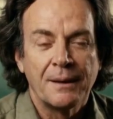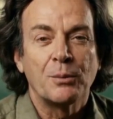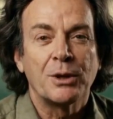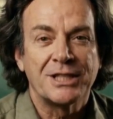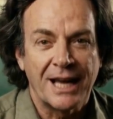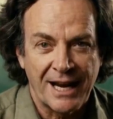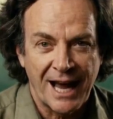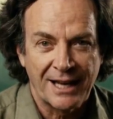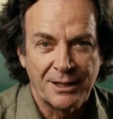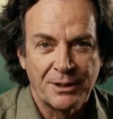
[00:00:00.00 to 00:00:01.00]
We say an
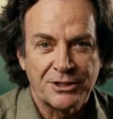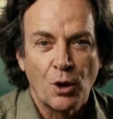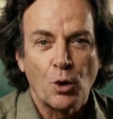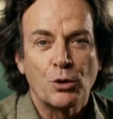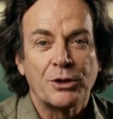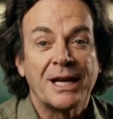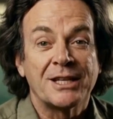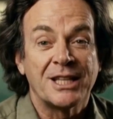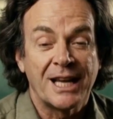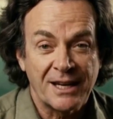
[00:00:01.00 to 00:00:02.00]
atom is the whole thing
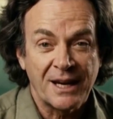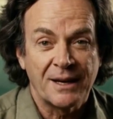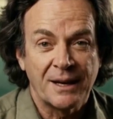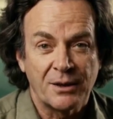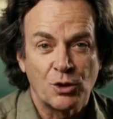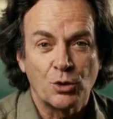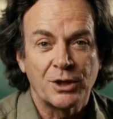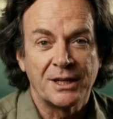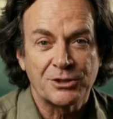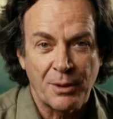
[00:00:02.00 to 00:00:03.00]
together,
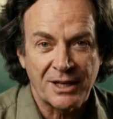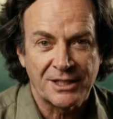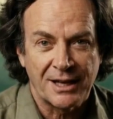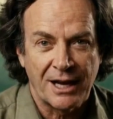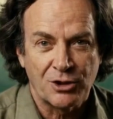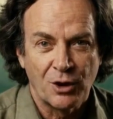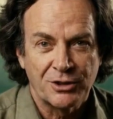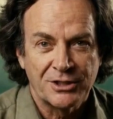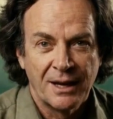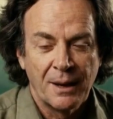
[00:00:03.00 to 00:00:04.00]
nucleus plus electrons,